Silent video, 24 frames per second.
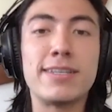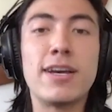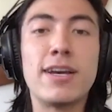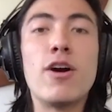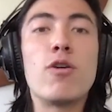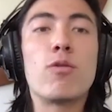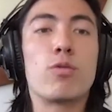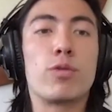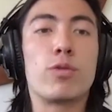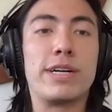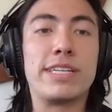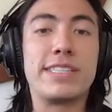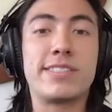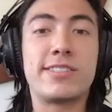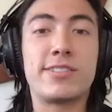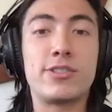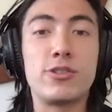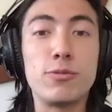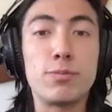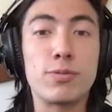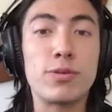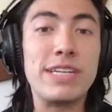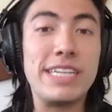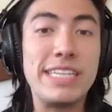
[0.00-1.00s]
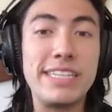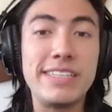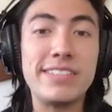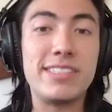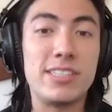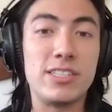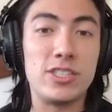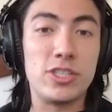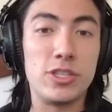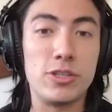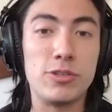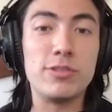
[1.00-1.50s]
where it's super easy
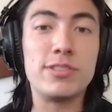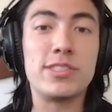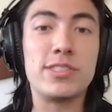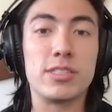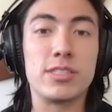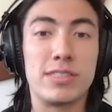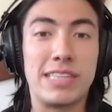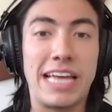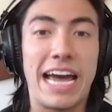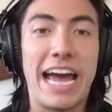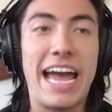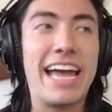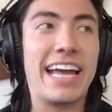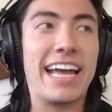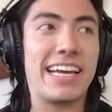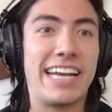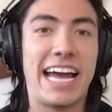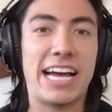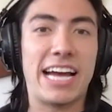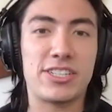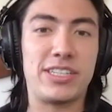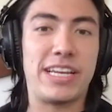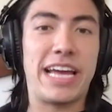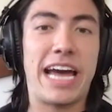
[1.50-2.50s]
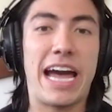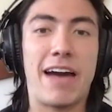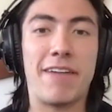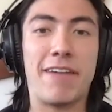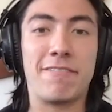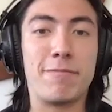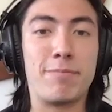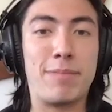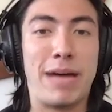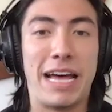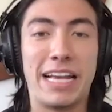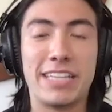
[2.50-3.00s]
to use so that it can actually have
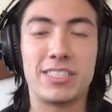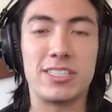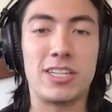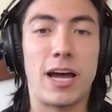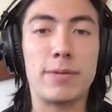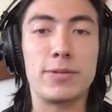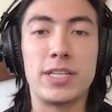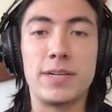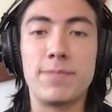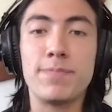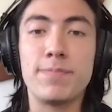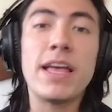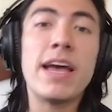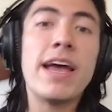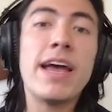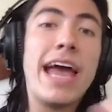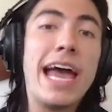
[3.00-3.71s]
mass adoption.